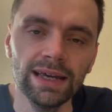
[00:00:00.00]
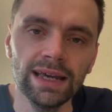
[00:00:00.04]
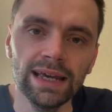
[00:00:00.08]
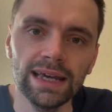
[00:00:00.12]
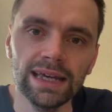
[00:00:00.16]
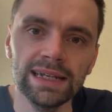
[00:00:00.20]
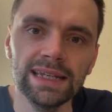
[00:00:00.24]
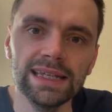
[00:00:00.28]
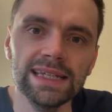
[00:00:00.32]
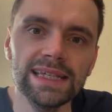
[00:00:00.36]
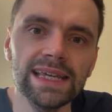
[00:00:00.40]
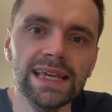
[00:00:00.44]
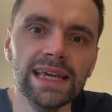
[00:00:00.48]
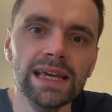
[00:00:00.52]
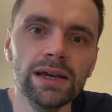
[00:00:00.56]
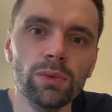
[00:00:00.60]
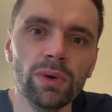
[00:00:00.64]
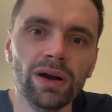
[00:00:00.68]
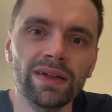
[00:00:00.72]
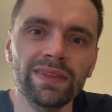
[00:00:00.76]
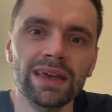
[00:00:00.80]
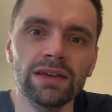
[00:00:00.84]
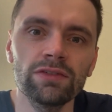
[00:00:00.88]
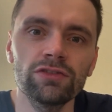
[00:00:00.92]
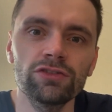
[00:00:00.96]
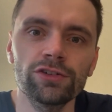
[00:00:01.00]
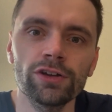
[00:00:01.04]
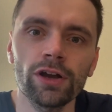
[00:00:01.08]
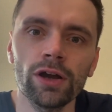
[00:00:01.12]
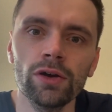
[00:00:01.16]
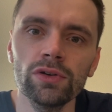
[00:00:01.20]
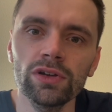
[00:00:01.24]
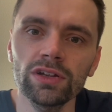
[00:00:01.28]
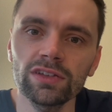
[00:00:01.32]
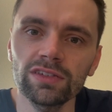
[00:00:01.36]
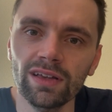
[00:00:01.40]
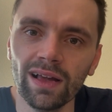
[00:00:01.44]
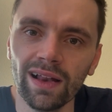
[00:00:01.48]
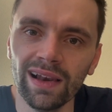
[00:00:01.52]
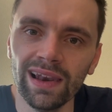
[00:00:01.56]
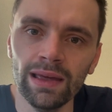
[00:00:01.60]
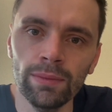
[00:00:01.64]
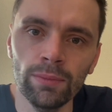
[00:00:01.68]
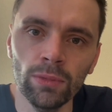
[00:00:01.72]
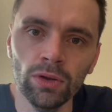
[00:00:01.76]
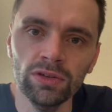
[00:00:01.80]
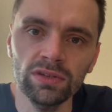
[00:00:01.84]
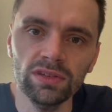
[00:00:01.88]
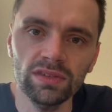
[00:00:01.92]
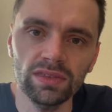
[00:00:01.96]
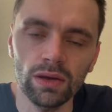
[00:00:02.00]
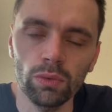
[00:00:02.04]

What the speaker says: in a year where they've shown us glimmers.